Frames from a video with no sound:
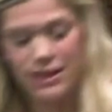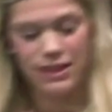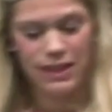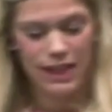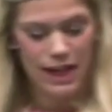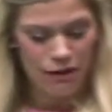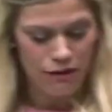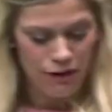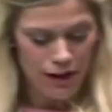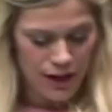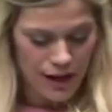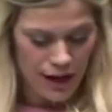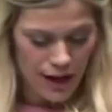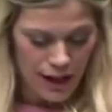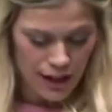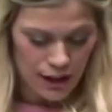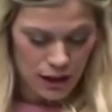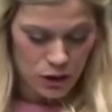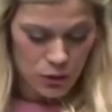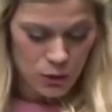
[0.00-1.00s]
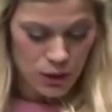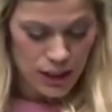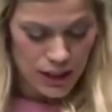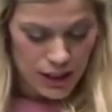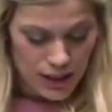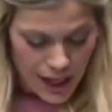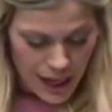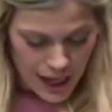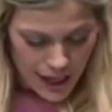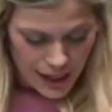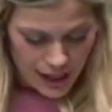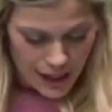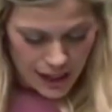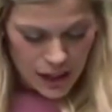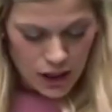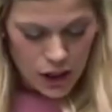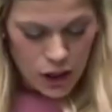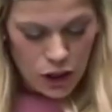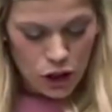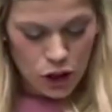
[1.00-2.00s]
to DfE guidance, which say
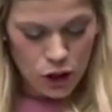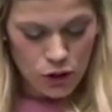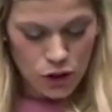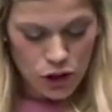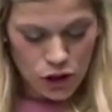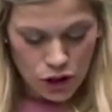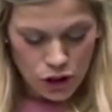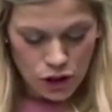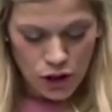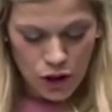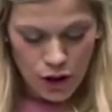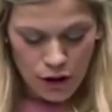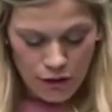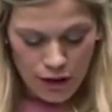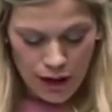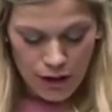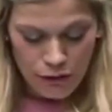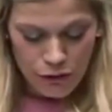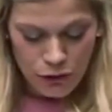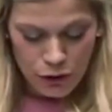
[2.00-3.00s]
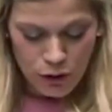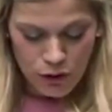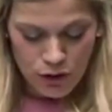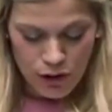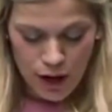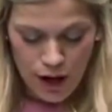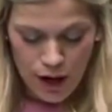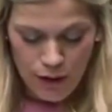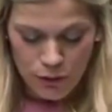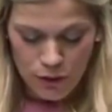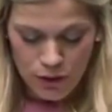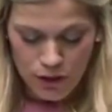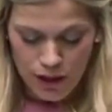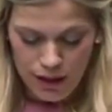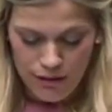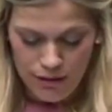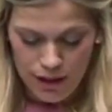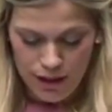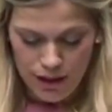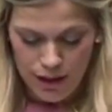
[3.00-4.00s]
you should not reinforce harmful
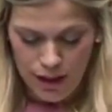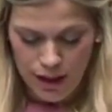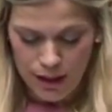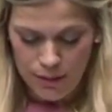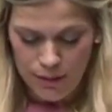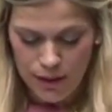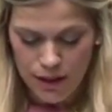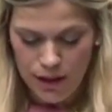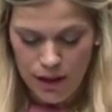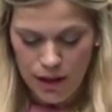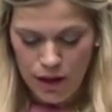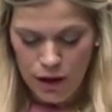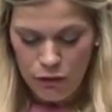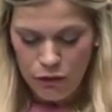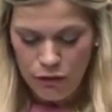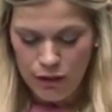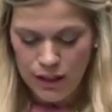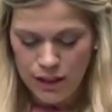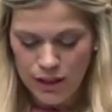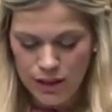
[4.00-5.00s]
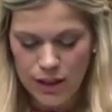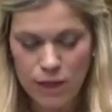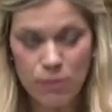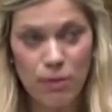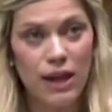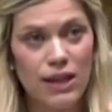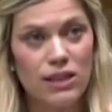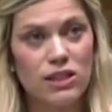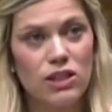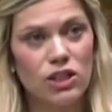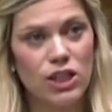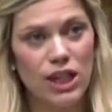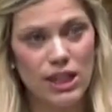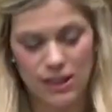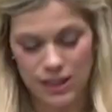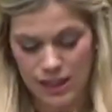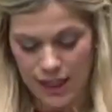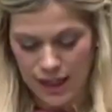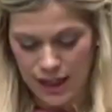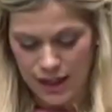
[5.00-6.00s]
stereotypes, for instance, by
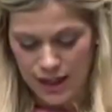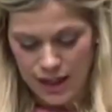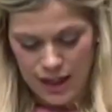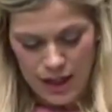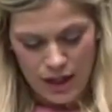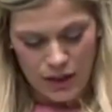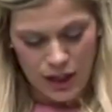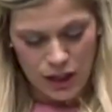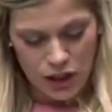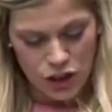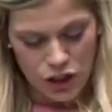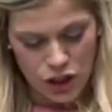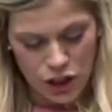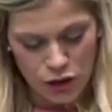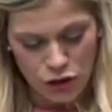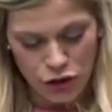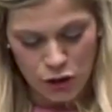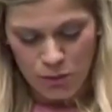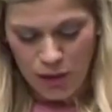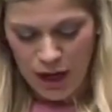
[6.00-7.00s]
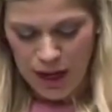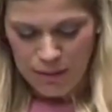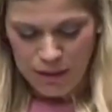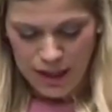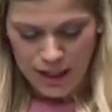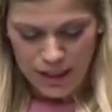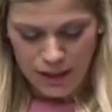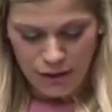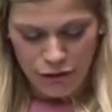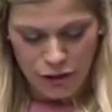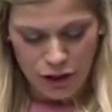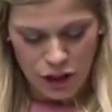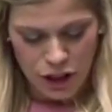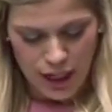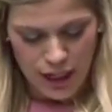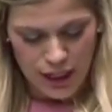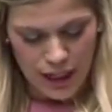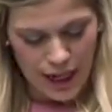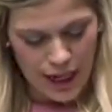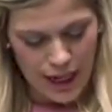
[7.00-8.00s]
suggesting that children might be a different
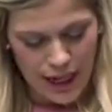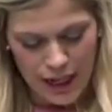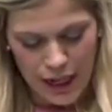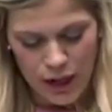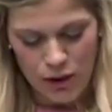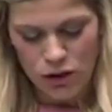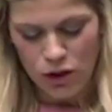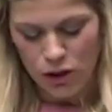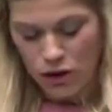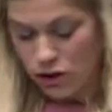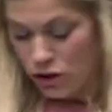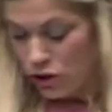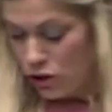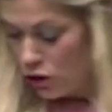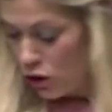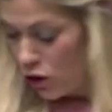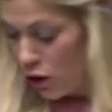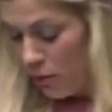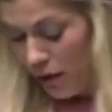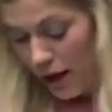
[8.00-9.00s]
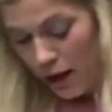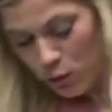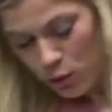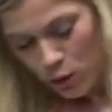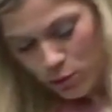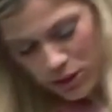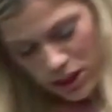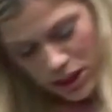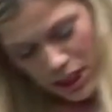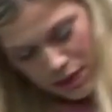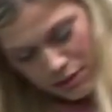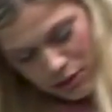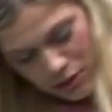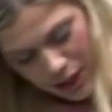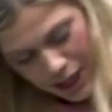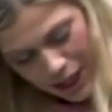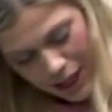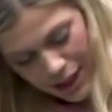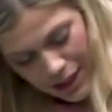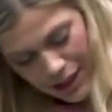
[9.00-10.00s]
gender, and it goes on to talk about what material
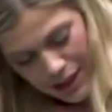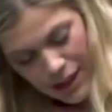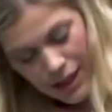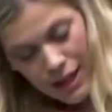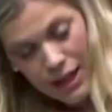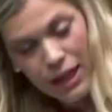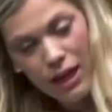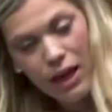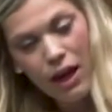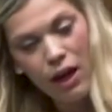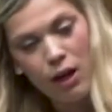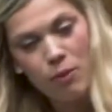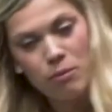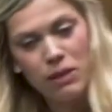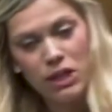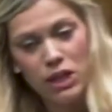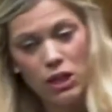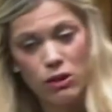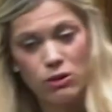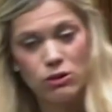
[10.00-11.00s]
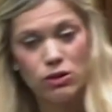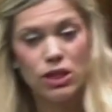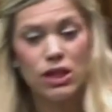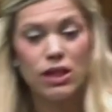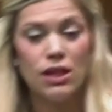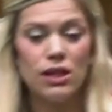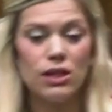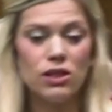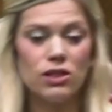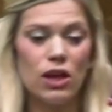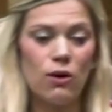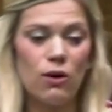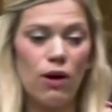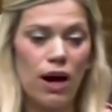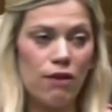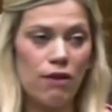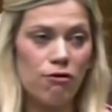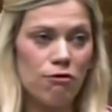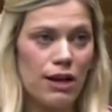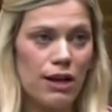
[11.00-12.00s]
can and can't be used. So
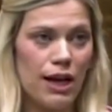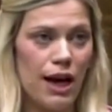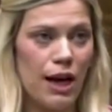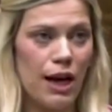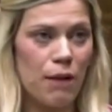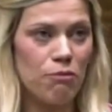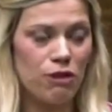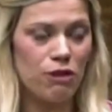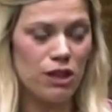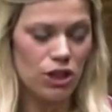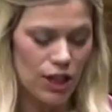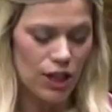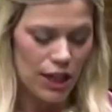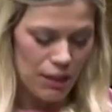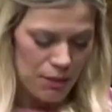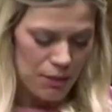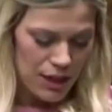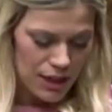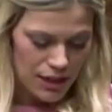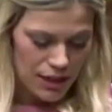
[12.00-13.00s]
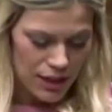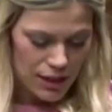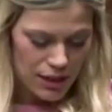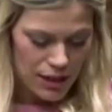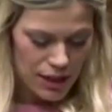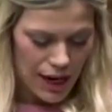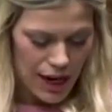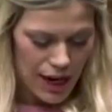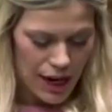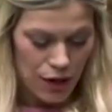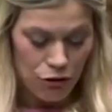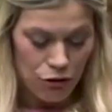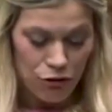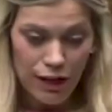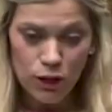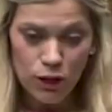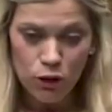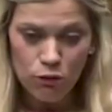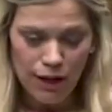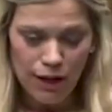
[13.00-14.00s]
I appreciate the Minister's
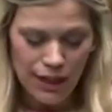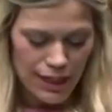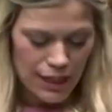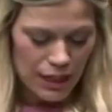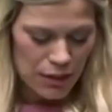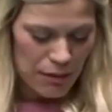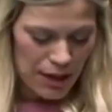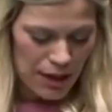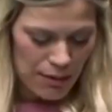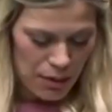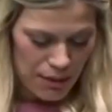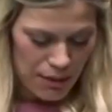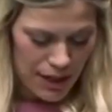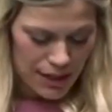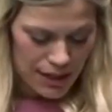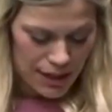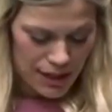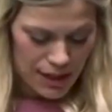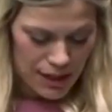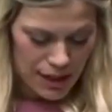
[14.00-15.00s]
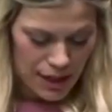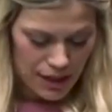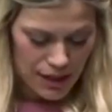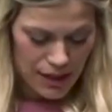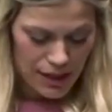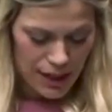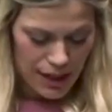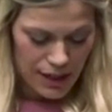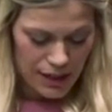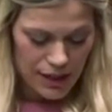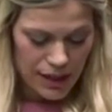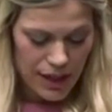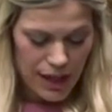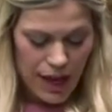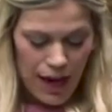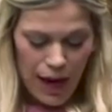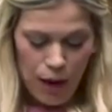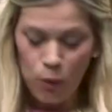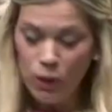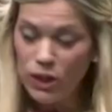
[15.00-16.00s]
agreed already to meet with me to discuss this.
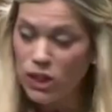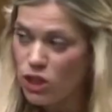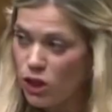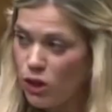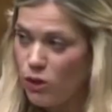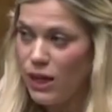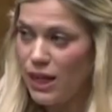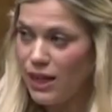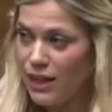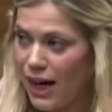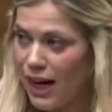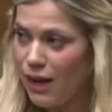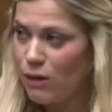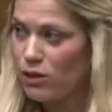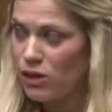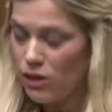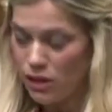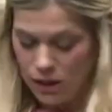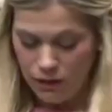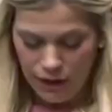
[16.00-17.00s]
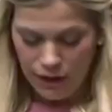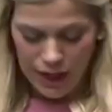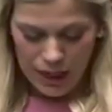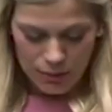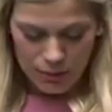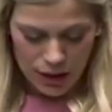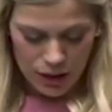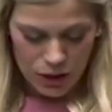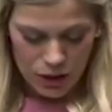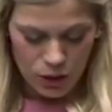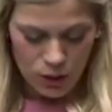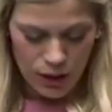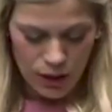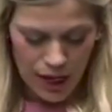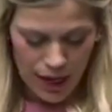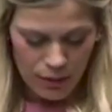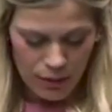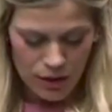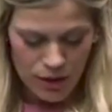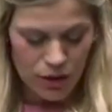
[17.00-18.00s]
And we do need counsellors available in school,
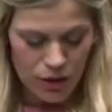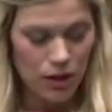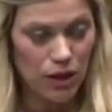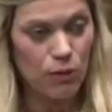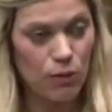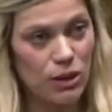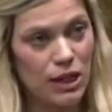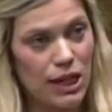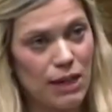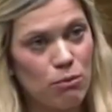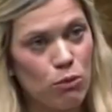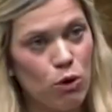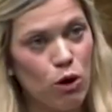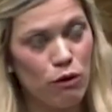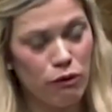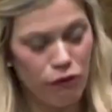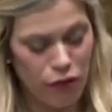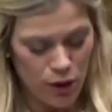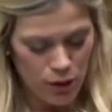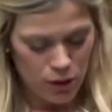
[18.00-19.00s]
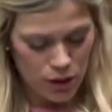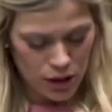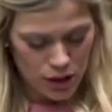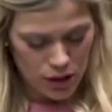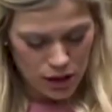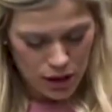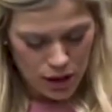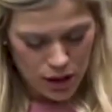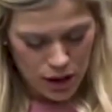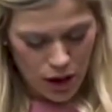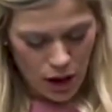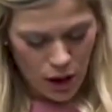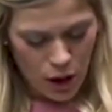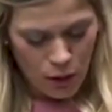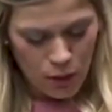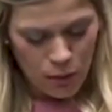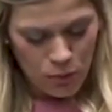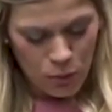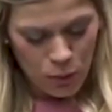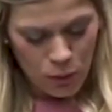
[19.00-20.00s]
absolutely. We need more focus
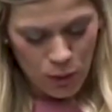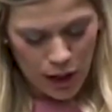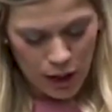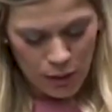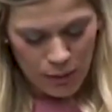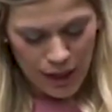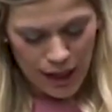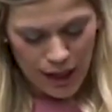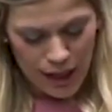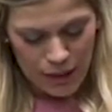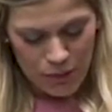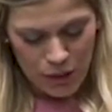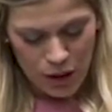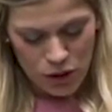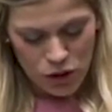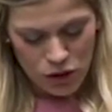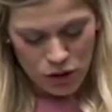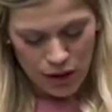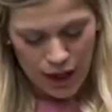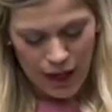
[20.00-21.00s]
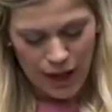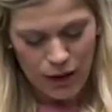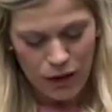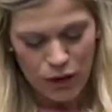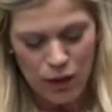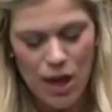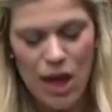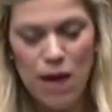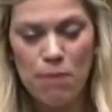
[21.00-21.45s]
on well-being and emotional health.